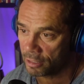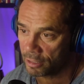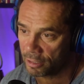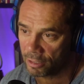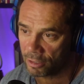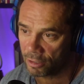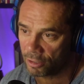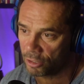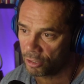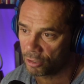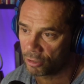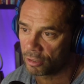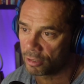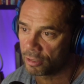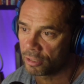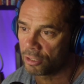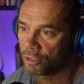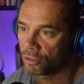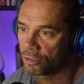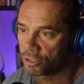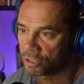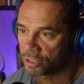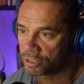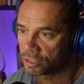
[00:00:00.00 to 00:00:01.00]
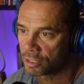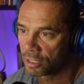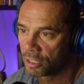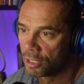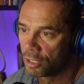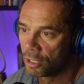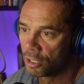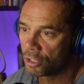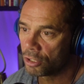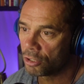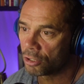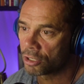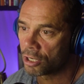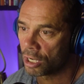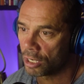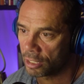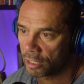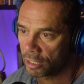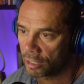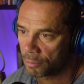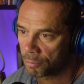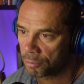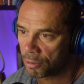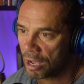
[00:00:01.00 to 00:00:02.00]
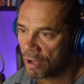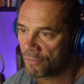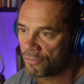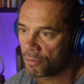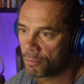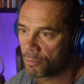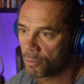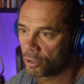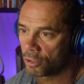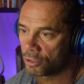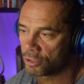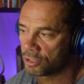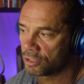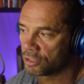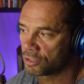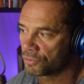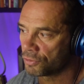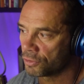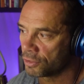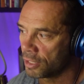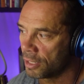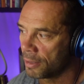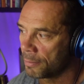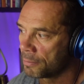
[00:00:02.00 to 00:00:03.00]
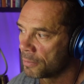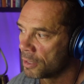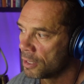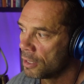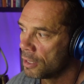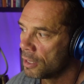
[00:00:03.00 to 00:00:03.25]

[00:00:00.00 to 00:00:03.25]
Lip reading: You're cutting into profit margins for them.